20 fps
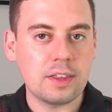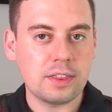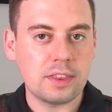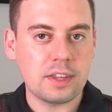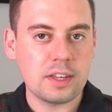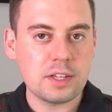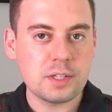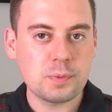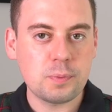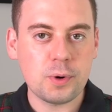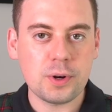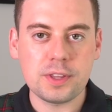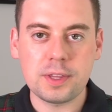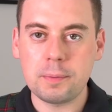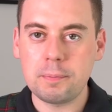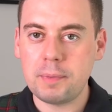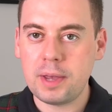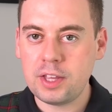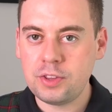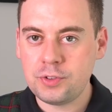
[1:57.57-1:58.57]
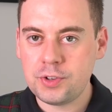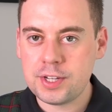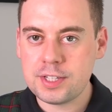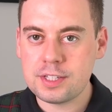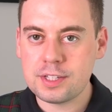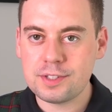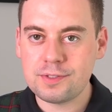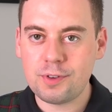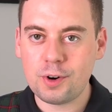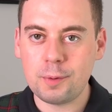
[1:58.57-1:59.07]
And these were the main
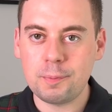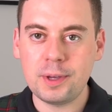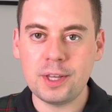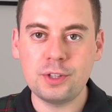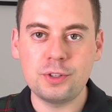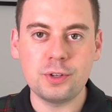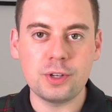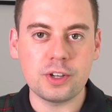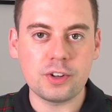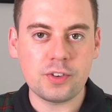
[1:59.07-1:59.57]
reasons for me to